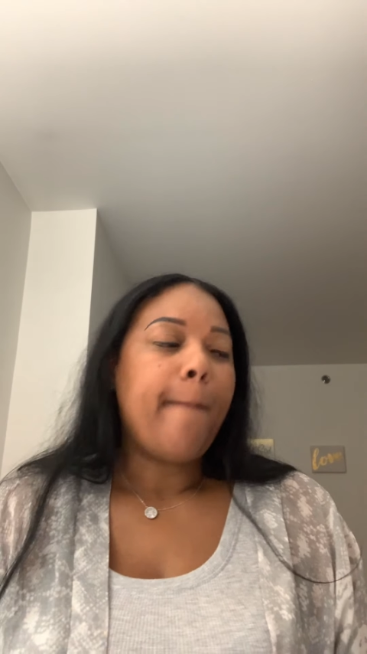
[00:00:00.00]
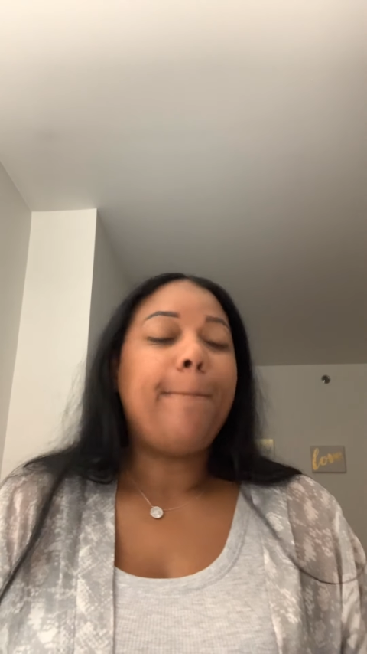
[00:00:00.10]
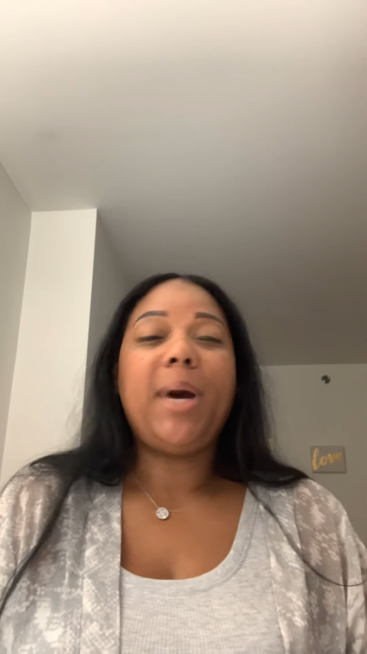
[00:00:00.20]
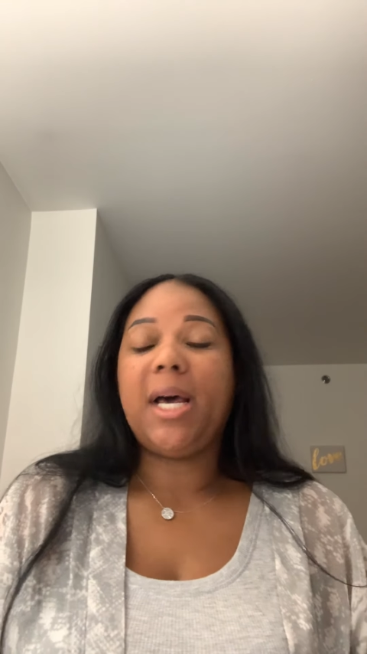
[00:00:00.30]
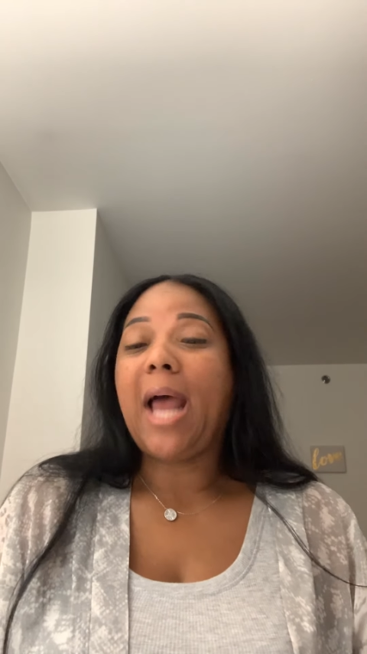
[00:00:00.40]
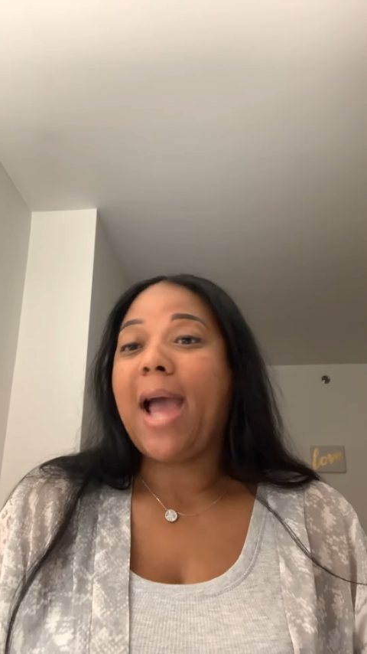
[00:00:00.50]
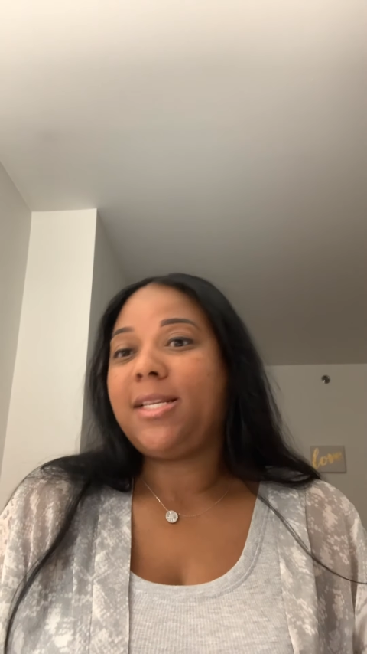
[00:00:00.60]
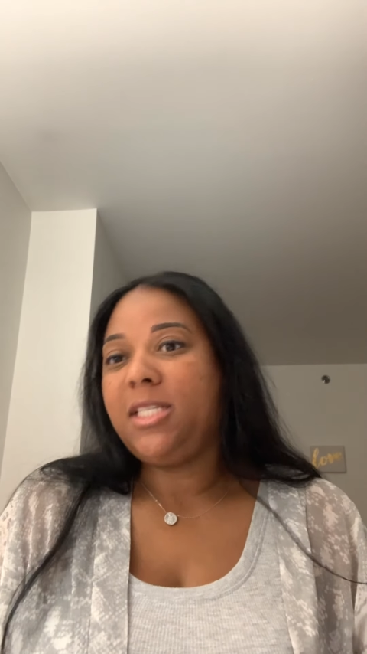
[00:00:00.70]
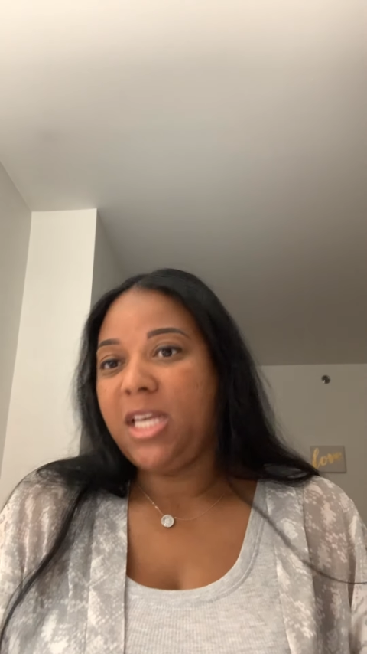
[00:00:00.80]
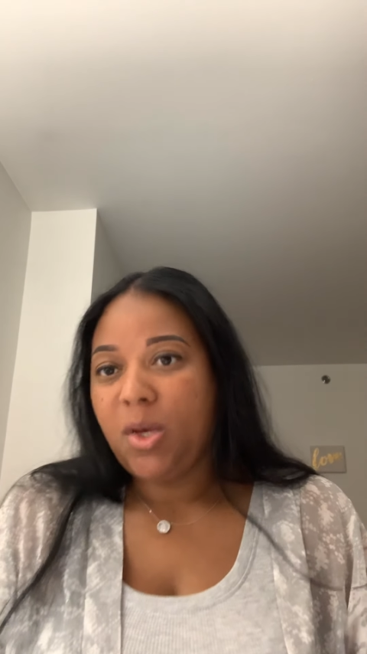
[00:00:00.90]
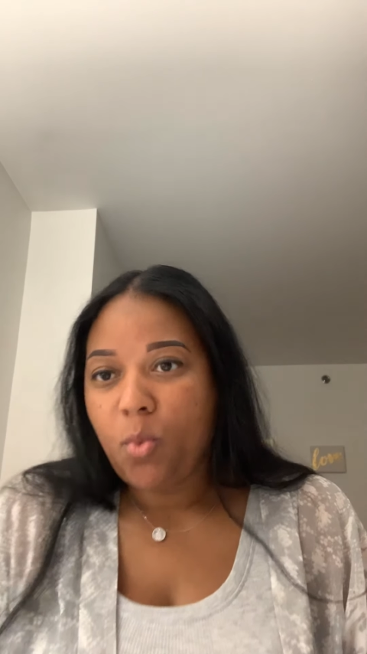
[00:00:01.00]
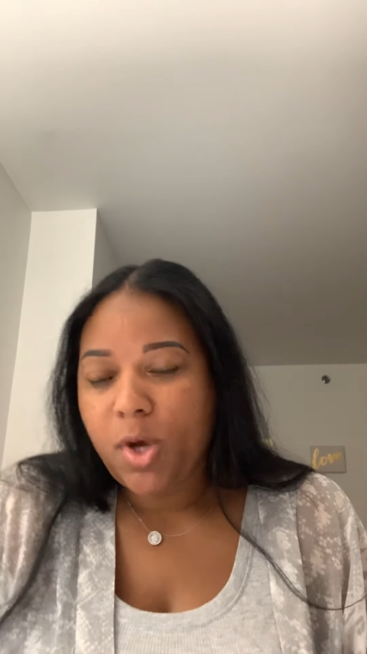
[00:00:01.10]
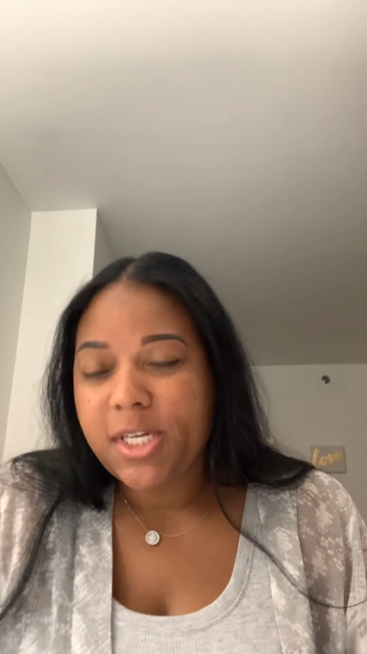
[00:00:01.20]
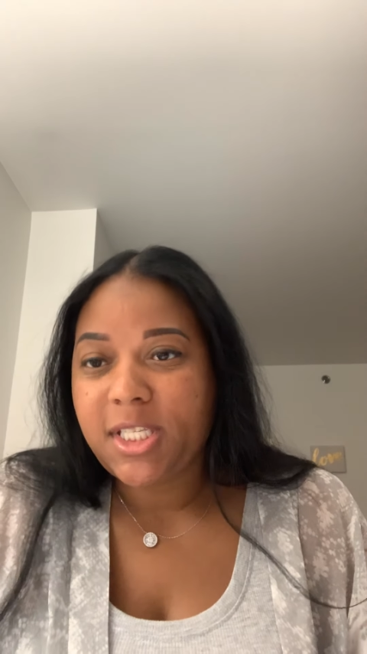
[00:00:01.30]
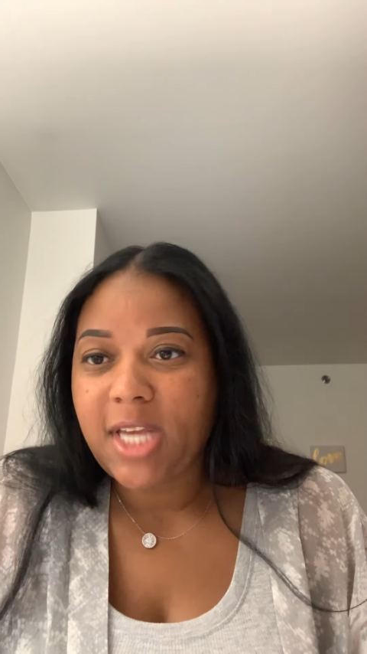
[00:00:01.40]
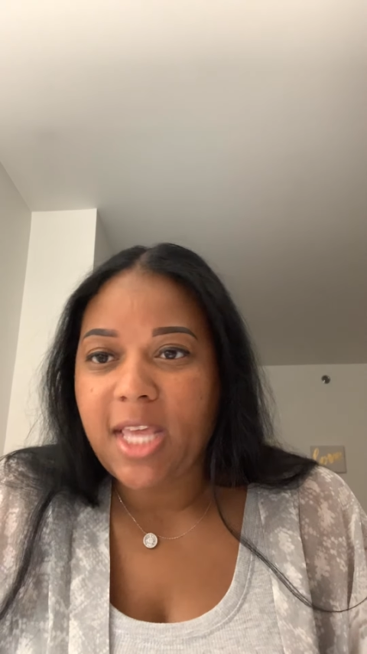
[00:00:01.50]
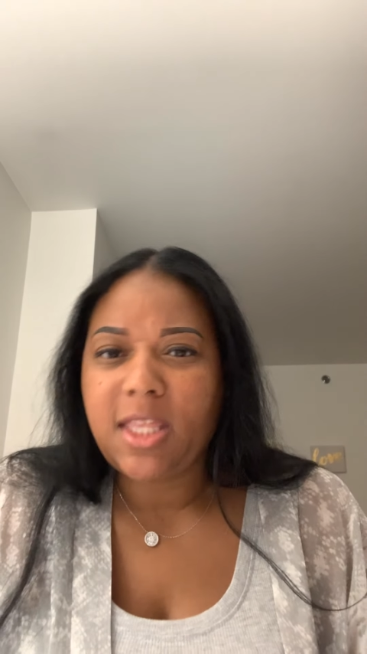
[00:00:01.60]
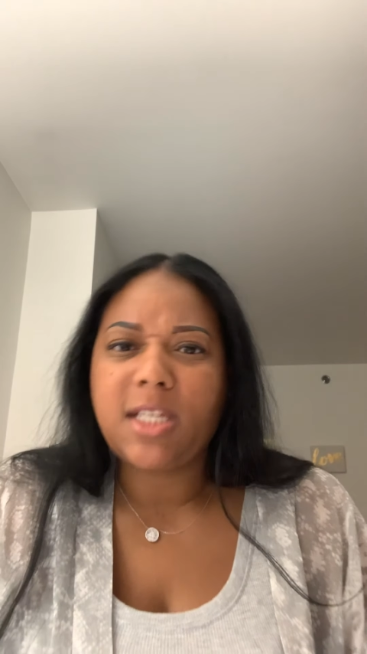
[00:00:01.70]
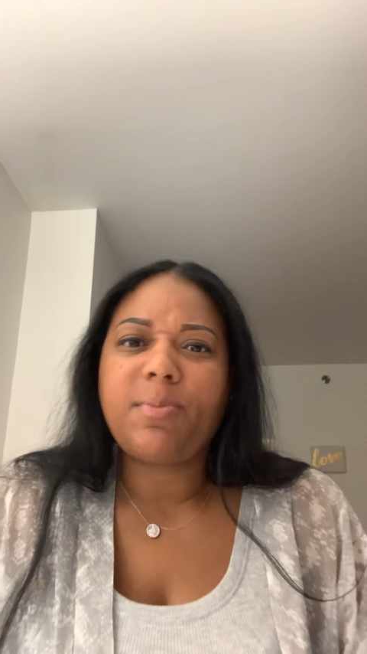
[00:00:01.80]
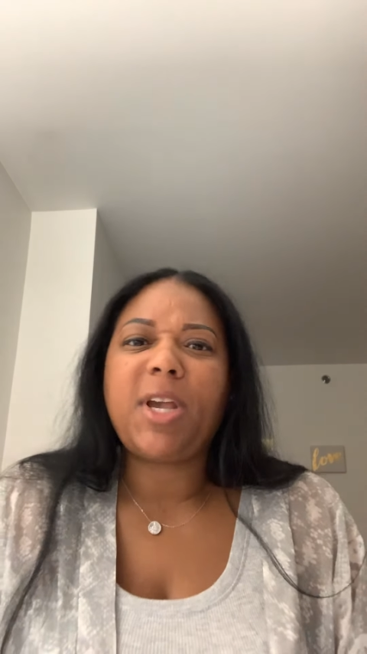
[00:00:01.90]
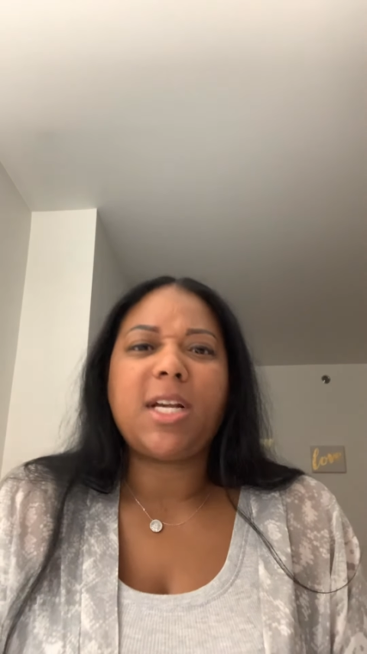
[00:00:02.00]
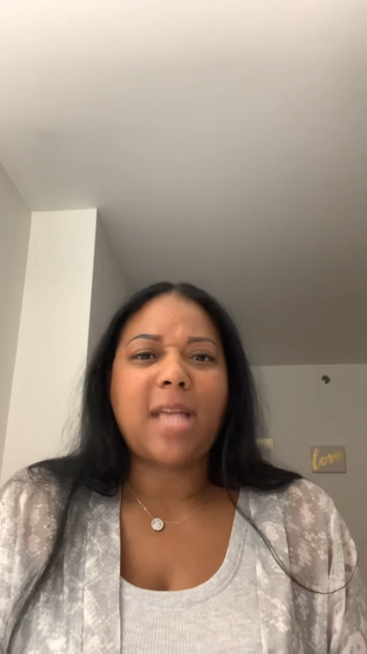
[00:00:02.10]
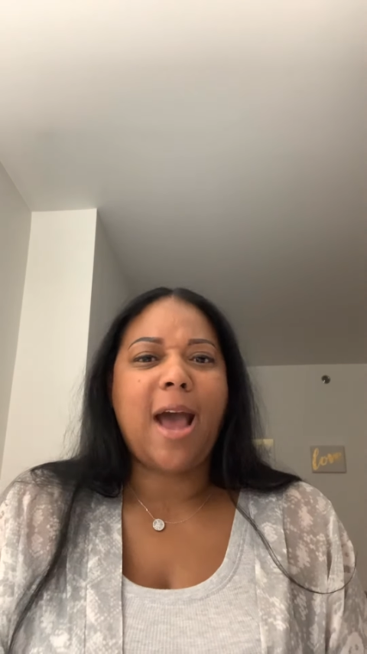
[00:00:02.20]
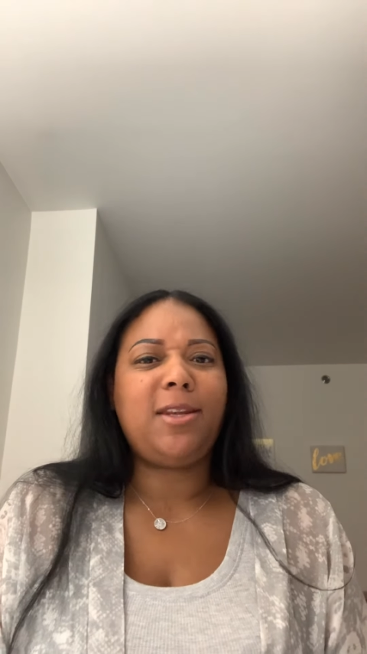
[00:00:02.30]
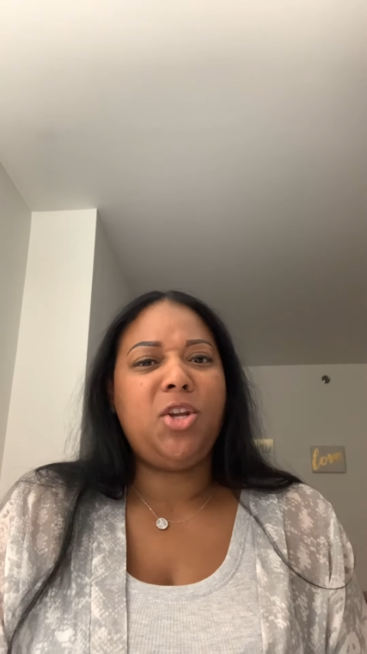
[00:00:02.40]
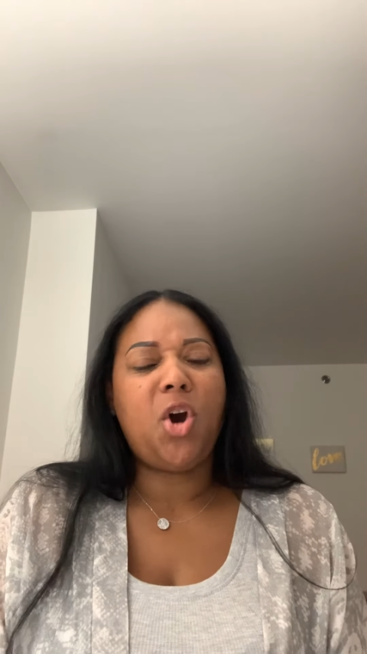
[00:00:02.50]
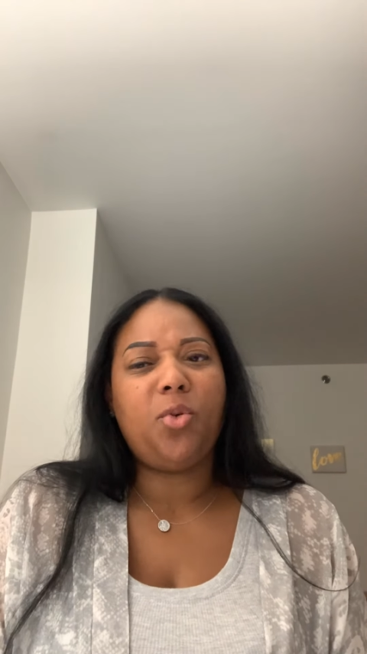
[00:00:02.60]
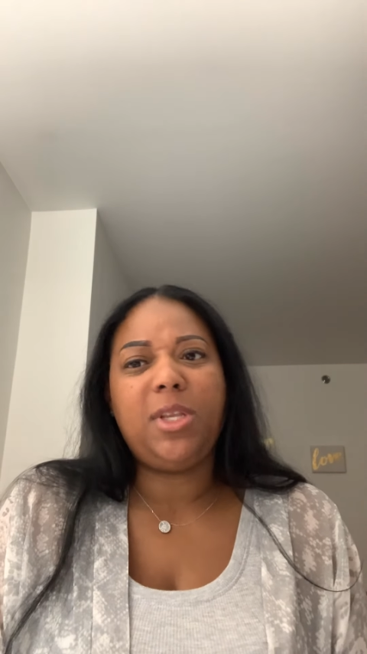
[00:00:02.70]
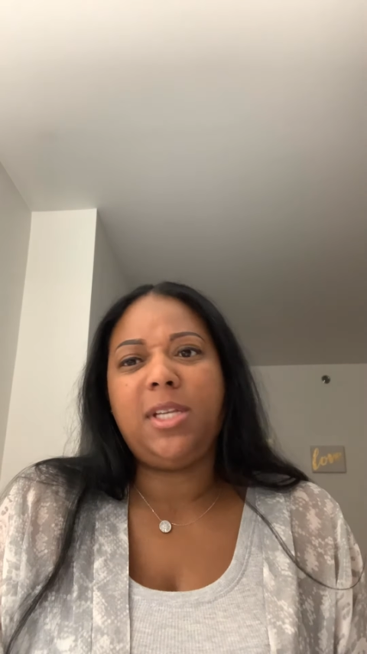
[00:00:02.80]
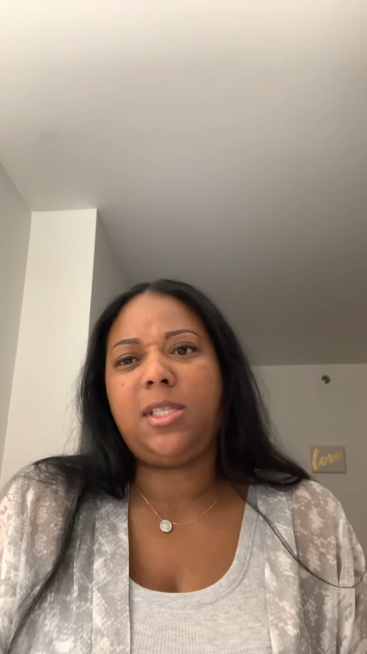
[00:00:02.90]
but I did want to state this because I know this